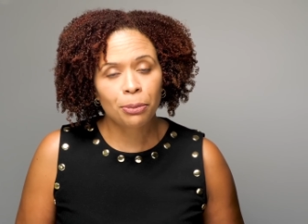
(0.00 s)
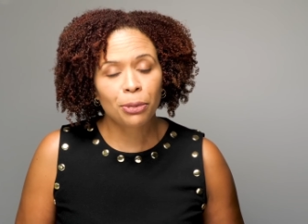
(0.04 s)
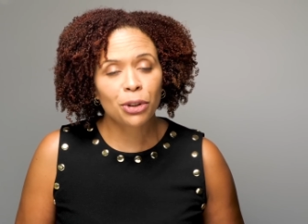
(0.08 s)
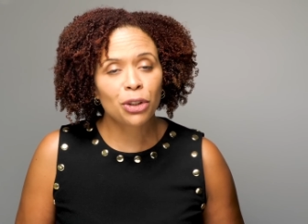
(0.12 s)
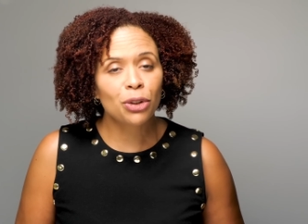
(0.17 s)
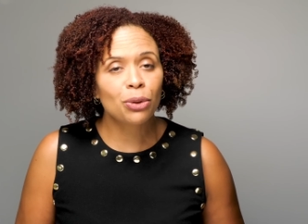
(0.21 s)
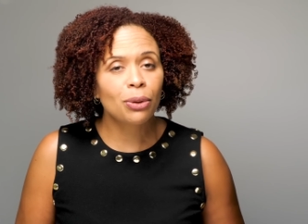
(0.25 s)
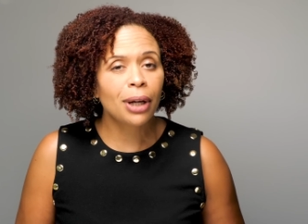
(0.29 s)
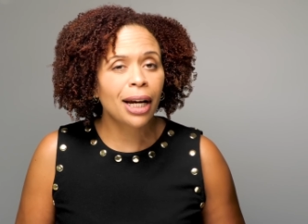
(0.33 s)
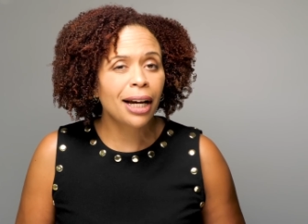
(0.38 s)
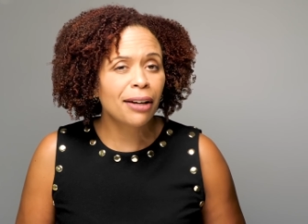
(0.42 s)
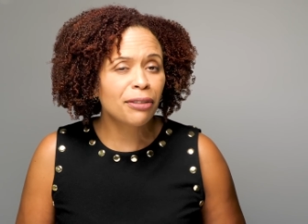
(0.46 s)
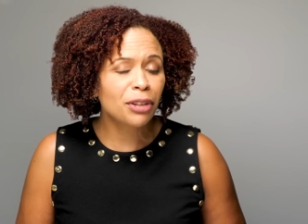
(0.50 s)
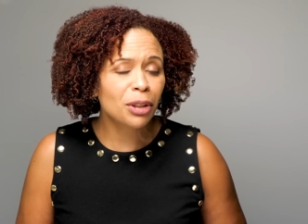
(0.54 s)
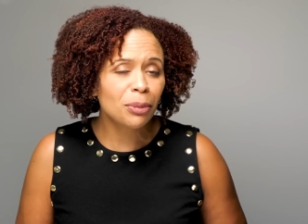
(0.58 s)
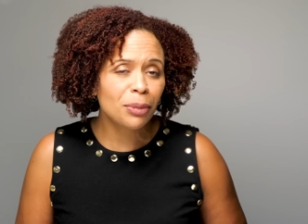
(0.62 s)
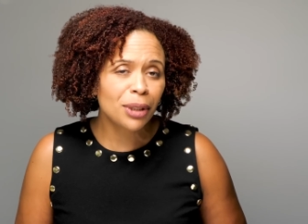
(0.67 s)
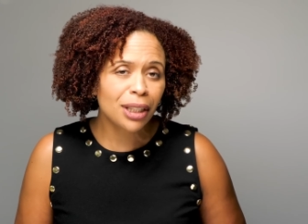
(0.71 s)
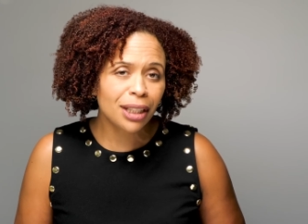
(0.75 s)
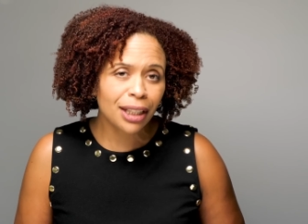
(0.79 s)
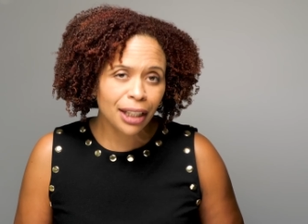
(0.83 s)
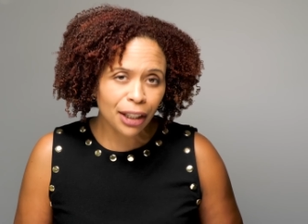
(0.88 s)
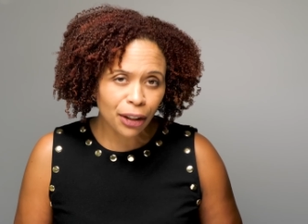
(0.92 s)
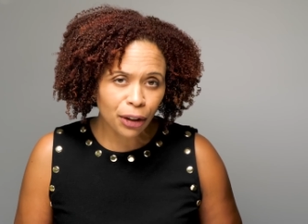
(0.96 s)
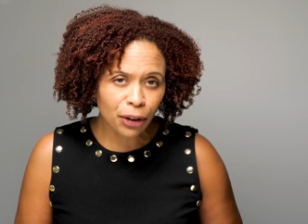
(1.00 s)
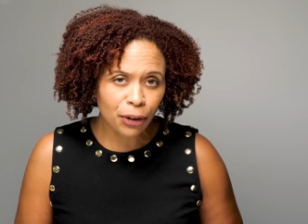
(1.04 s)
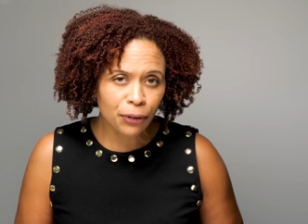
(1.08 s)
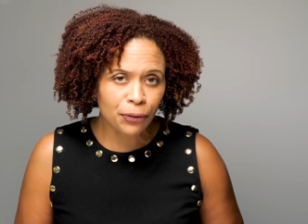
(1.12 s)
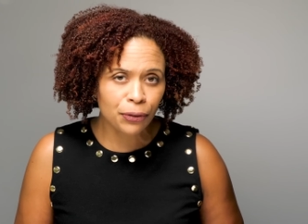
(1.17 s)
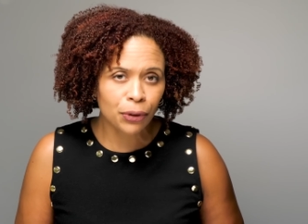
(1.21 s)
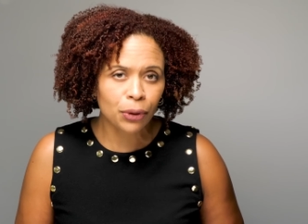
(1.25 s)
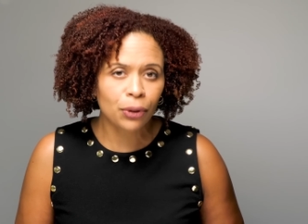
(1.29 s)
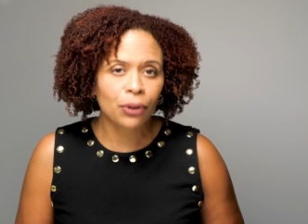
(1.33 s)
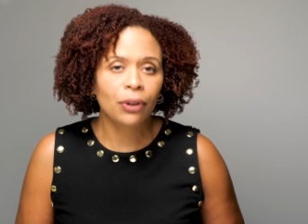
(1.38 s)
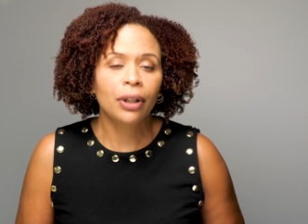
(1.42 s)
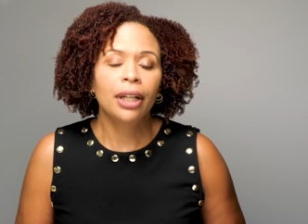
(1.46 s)
but you have to be
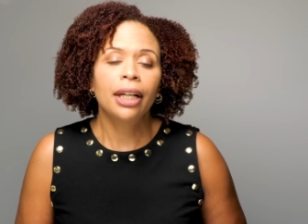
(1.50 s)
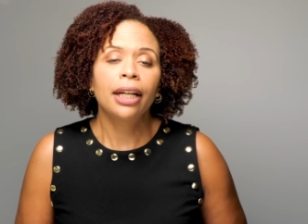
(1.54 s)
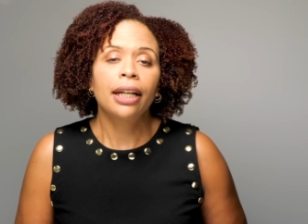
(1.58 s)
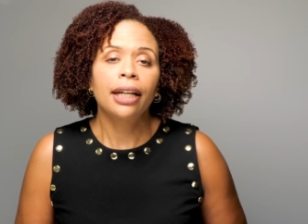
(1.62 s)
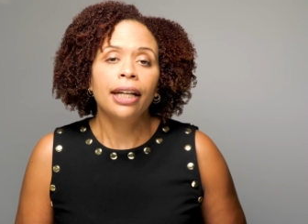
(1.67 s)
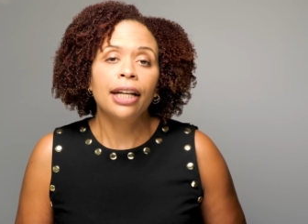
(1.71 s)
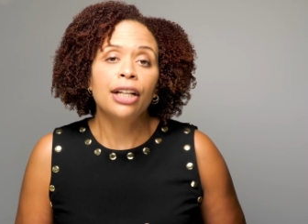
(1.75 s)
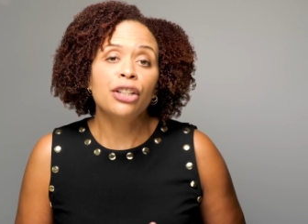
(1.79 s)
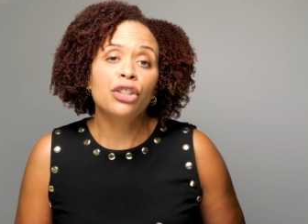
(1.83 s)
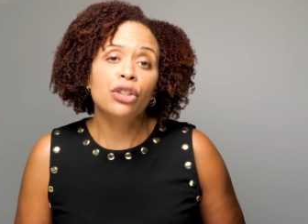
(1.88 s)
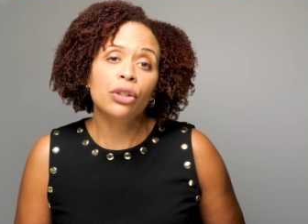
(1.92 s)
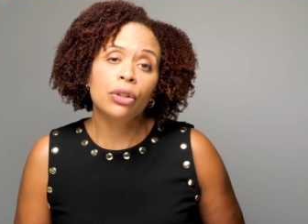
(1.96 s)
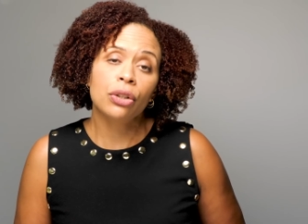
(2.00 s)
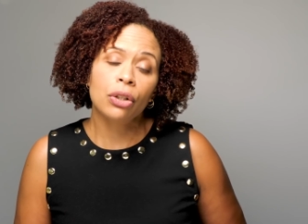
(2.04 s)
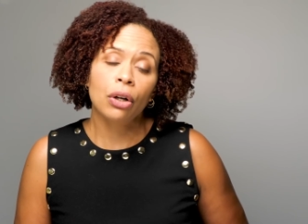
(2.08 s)
careful and should